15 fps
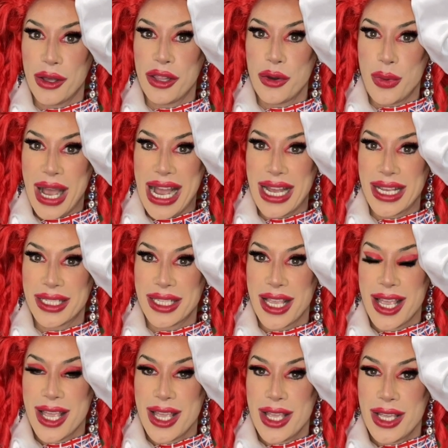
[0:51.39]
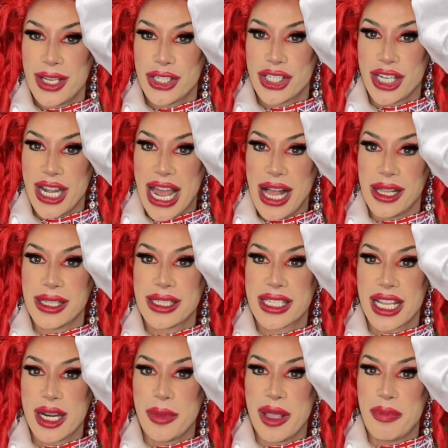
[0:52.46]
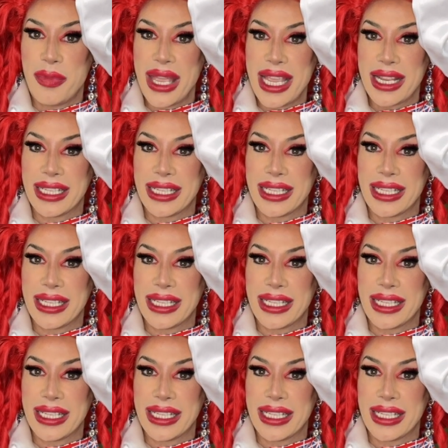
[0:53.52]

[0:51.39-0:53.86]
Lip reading: Otherwise, Chanel's going to be picked